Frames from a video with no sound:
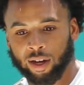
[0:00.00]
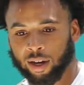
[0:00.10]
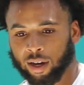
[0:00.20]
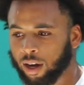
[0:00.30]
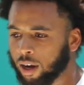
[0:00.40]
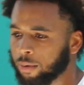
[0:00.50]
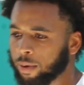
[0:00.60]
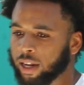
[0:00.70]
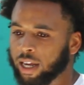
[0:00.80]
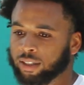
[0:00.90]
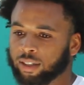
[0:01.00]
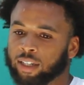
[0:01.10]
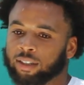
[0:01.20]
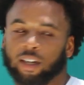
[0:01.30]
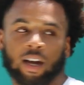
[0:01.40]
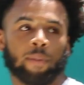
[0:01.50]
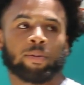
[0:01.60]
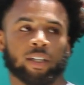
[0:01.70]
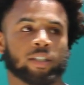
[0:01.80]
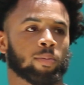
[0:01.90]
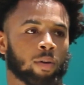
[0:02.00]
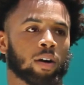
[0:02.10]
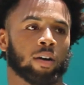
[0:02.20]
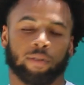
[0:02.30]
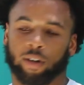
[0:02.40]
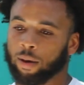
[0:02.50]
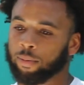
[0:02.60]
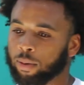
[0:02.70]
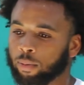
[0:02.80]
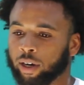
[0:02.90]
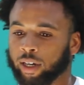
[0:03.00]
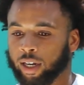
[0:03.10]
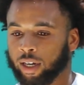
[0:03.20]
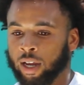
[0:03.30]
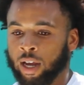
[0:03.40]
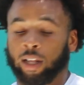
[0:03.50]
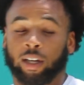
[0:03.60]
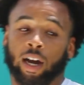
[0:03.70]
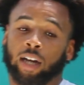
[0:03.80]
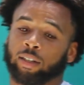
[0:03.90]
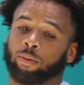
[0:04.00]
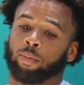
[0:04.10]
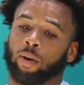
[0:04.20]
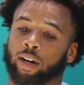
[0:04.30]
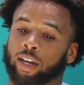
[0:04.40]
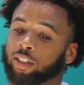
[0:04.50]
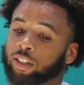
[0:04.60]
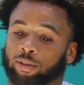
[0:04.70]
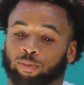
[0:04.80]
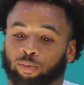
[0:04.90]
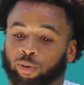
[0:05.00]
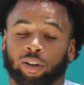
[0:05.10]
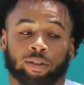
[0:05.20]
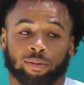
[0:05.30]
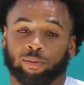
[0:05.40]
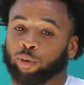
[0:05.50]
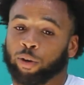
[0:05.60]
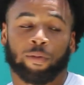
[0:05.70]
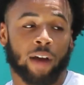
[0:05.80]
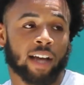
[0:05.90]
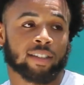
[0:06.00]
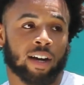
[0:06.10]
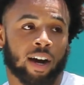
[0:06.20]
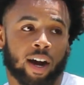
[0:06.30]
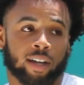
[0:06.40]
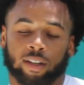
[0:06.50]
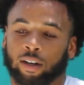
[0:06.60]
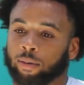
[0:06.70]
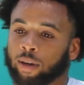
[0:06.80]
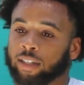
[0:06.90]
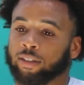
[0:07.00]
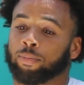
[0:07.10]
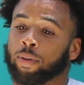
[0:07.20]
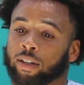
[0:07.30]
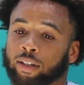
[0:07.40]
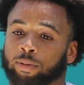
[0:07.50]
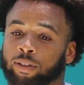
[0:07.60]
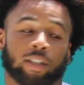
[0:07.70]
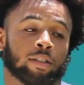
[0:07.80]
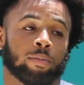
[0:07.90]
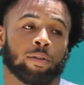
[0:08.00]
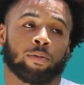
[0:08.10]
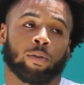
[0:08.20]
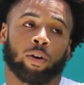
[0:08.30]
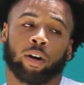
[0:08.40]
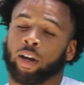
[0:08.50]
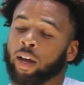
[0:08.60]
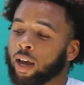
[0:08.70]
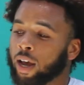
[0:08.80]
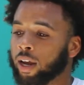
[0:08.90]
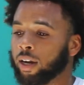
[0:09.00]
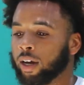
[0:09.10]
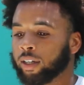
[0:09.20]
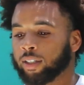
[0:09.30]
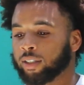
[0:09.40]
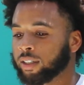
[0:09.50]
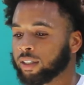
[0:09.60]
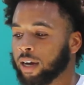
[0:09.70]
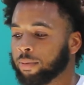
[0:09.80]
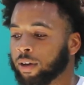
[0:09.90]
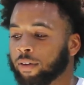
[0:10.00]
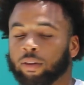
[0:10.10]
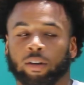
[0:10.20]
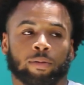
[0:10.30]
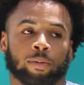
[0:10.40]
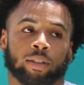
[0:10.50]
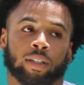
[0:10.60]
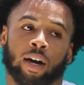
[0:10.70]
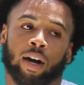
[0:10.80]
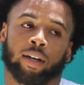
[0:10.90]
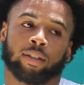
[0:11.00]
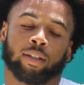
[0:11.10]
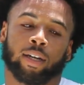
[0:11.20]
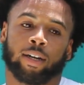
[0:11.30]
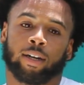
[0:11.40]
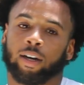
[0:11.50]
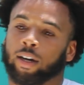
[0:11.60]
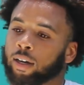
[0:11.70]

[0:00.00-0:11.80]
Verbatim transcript: Oh, man, that's that's the competition part of it. I mean, bringing in the guys that we brought in, just real real fast guys, um, guys that have been in this system before, and uh, it's just exciting being able to learn from these guys, and uh,